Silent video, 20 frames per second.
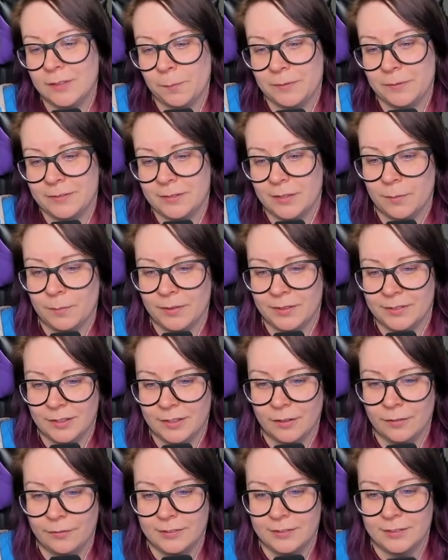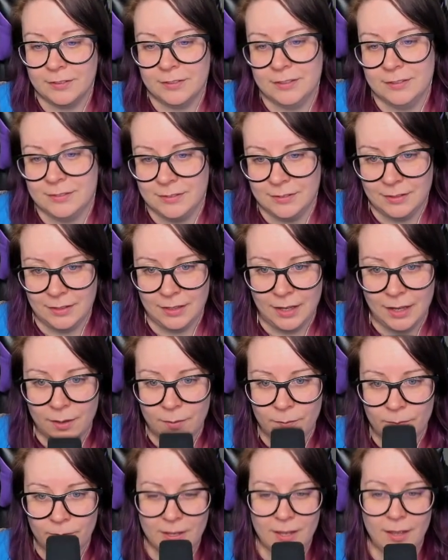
Beside Myself is a decent game.